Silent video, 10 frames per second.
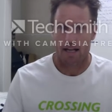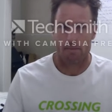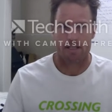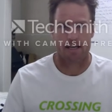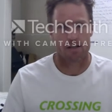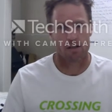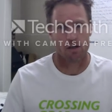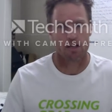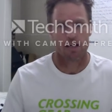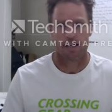Let me take a
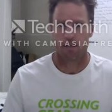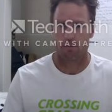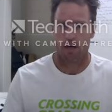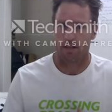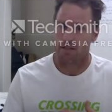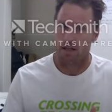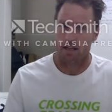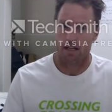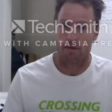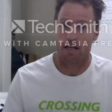look and uh,
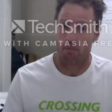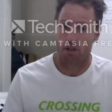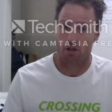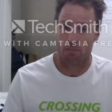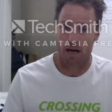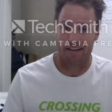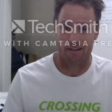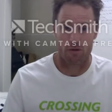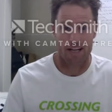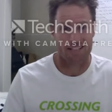let me let, put your mind
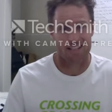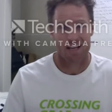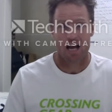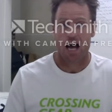at rest.